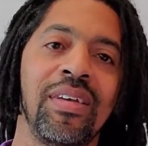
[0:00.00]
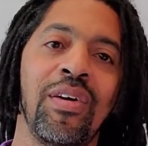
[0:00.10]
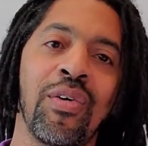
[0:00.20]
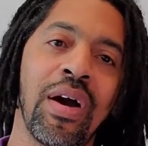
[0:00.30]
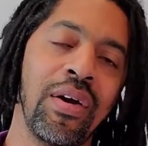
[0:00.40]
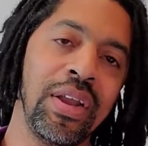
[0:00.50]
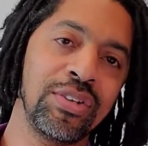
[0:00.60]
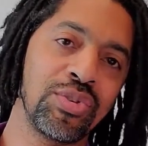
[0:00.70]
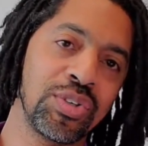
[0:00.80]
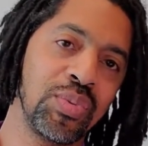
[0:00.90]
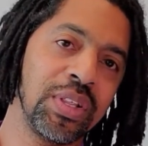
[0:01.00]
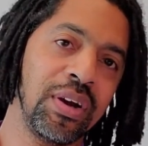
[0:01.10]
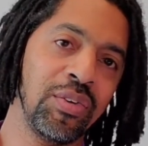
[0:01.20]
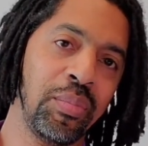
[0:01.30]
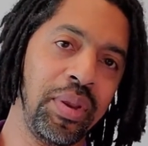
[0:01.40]
or our interests with
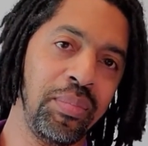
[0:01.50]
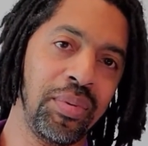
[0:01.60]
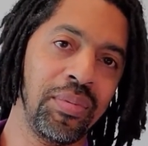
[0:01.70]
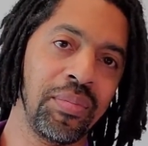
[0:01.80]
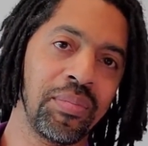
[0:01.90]
other people.